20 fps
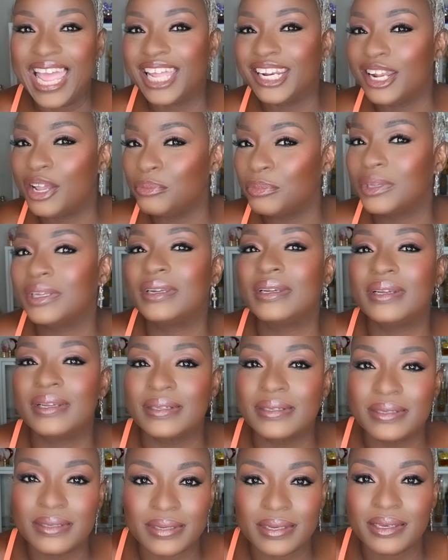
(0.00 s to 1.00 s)
and I'm gonna
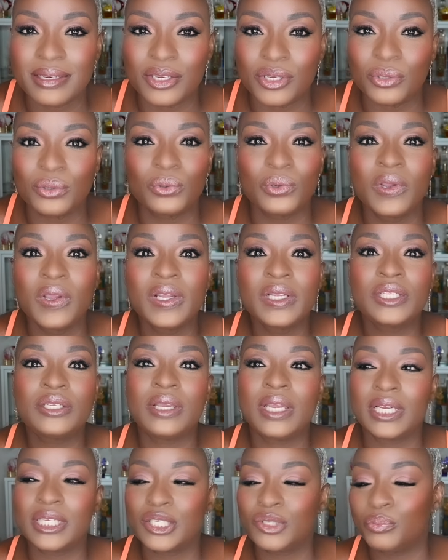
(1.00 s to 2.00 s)
continue
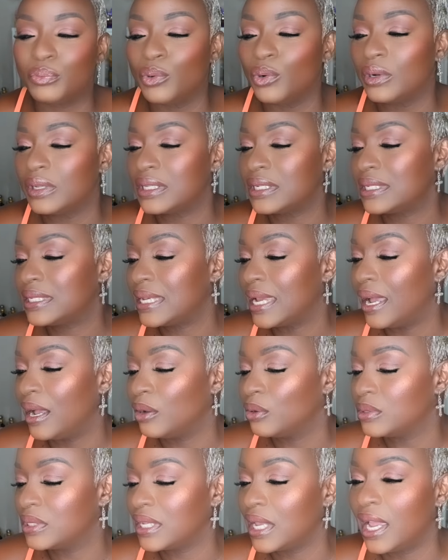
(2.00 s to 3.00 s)
to explore this
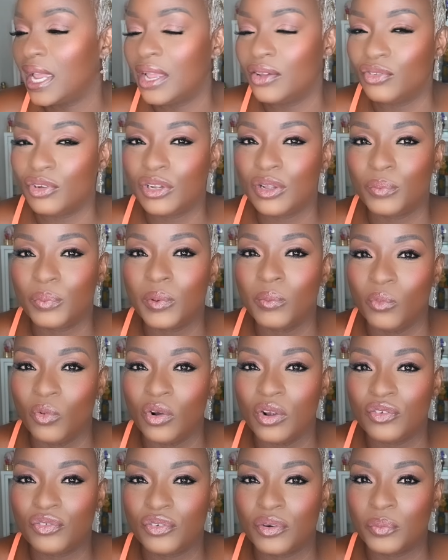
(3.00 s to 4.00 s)
house. I have a couple
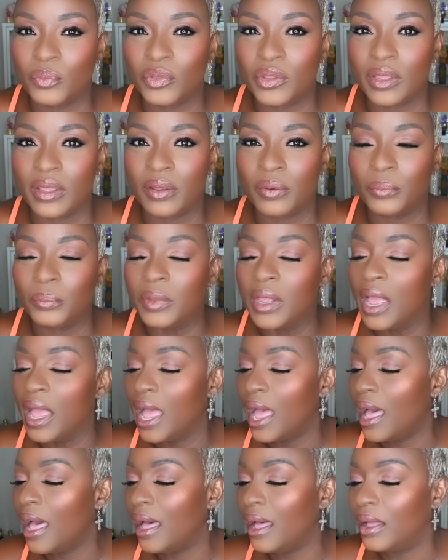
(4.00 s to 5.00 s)
more from them
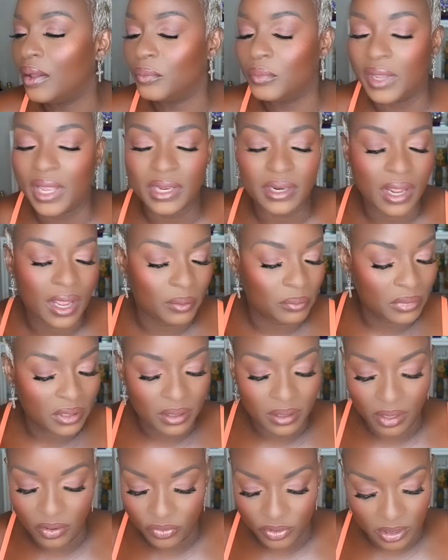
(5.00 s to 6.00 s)
um, and
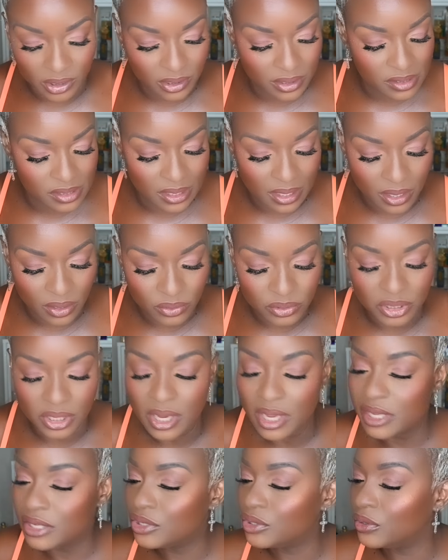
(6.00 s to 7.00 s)
I'm loving this house.
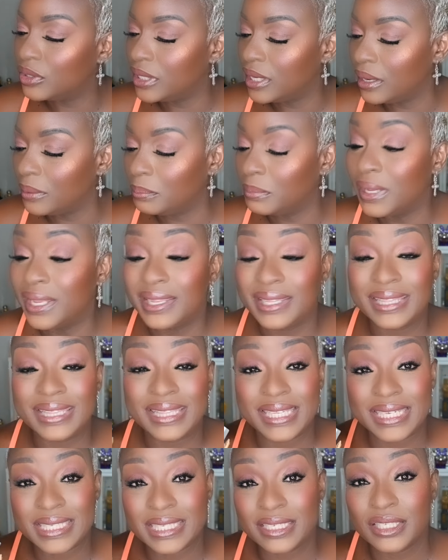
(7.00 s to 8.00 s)
So yep,
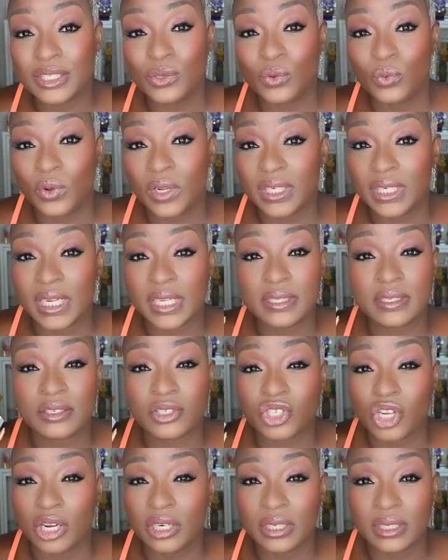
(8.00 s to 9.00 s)
this is the one that
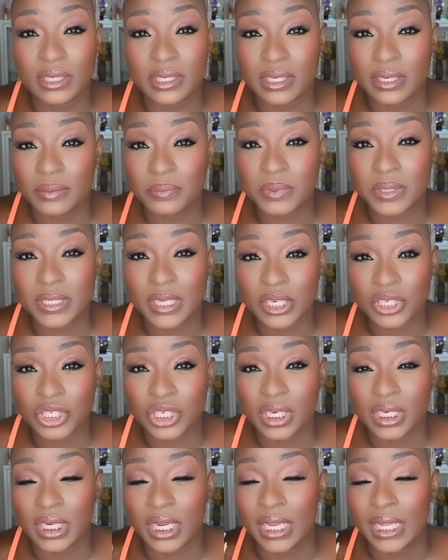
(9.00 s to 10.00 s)
started the
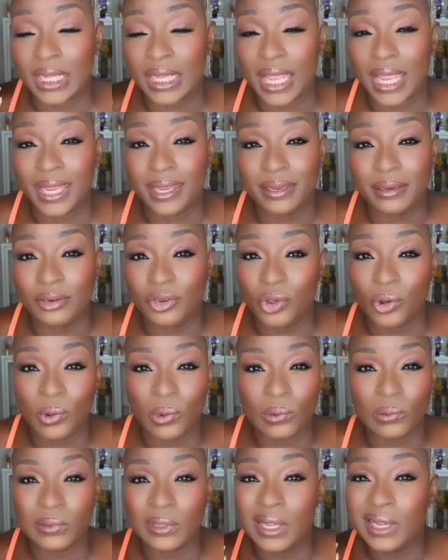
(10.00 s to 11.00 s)
obsession, Ylang in
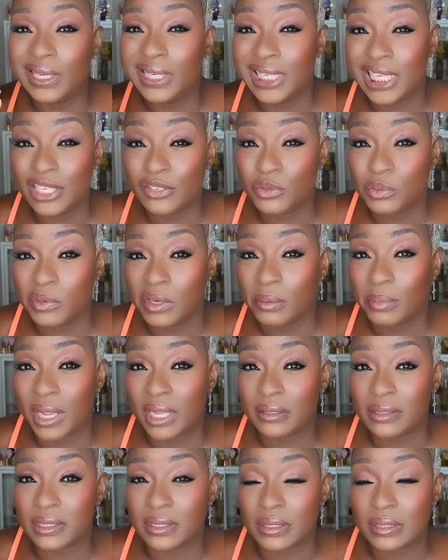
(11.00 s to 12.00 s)
Gold. Gives me
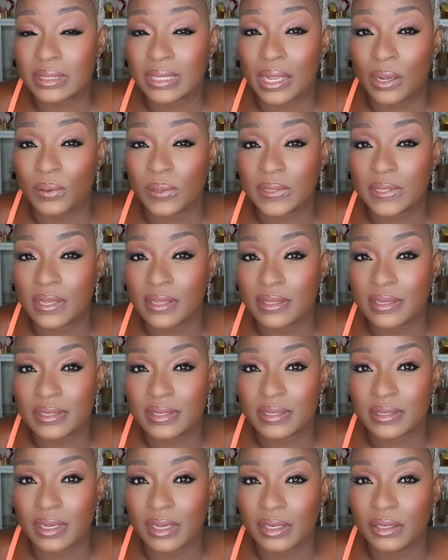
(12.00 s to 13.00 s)
about six hours on the
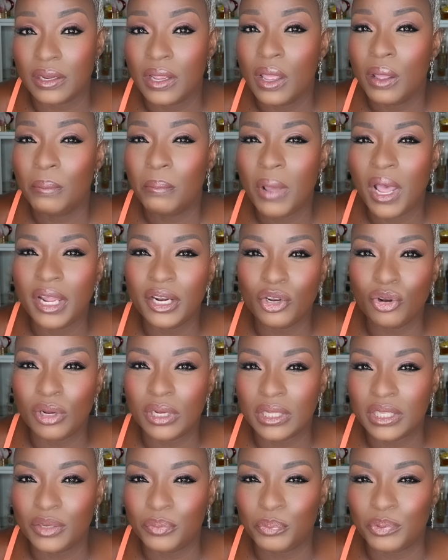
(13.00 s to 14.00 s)
skin,
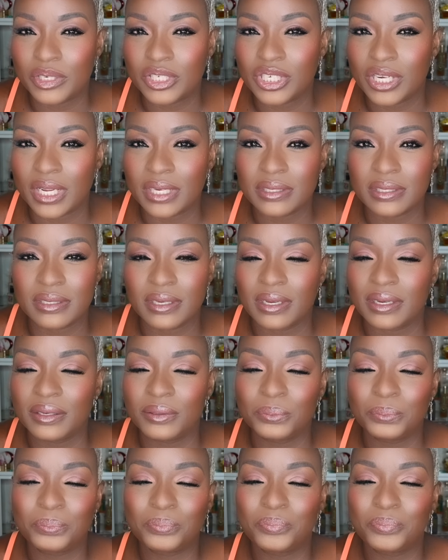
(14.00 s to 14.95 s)
moderately projecting,